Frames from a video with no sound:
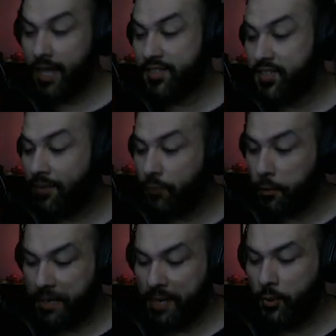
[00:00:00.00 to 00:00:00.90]
several
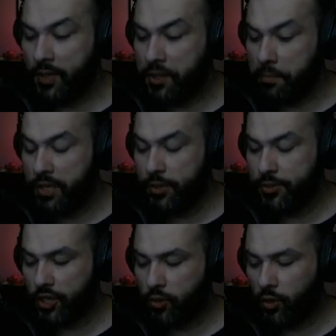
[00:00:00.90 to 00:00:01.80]
people in the
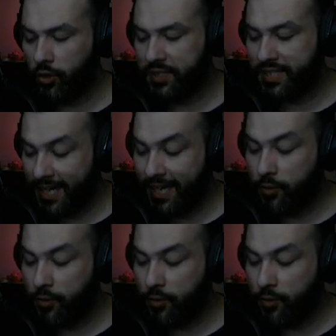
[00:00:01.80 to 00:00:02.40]
music world did